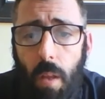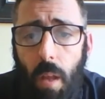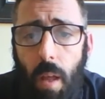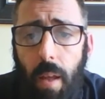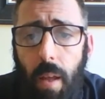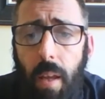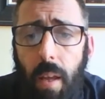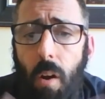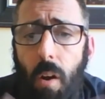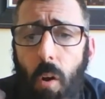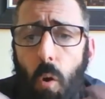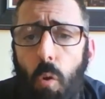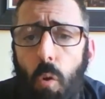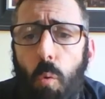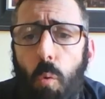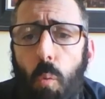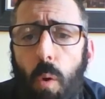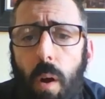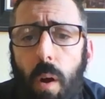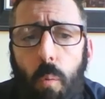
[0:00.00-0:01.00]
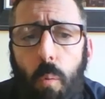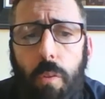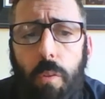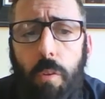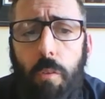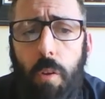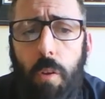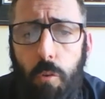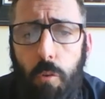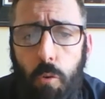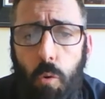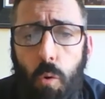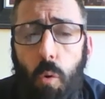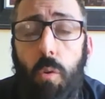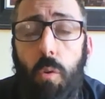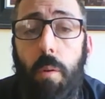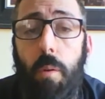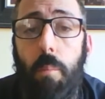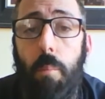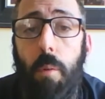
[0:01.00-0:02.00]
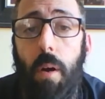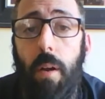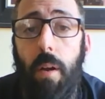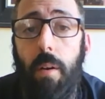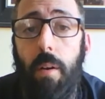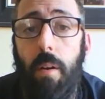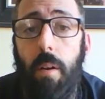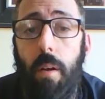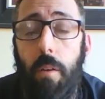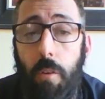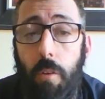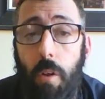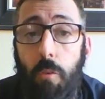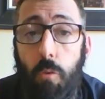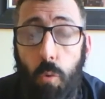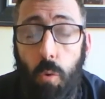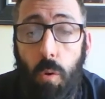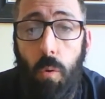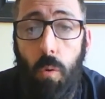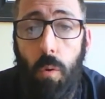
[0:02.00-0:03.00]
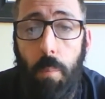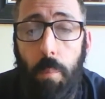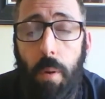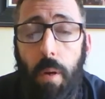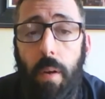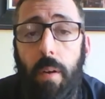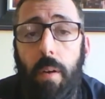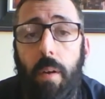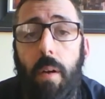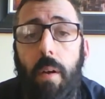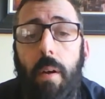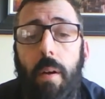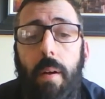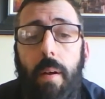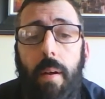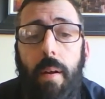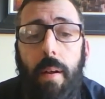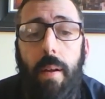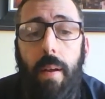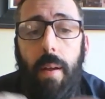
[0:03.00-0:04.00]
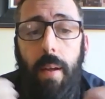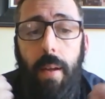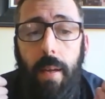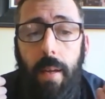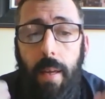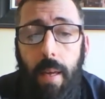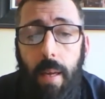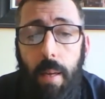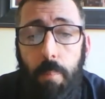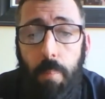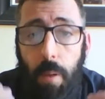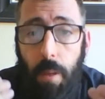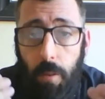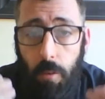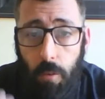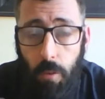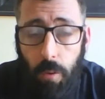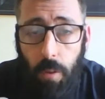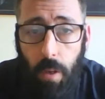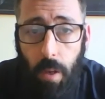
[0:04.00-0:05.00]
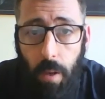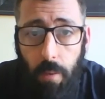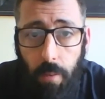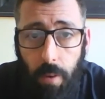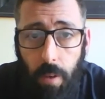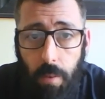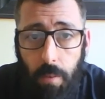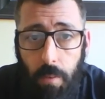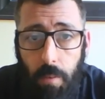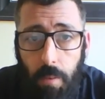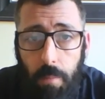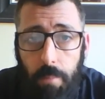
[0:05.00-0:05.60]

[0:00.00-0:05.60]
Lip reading: yet all the while with a central goal in mind, keeping to the covenants.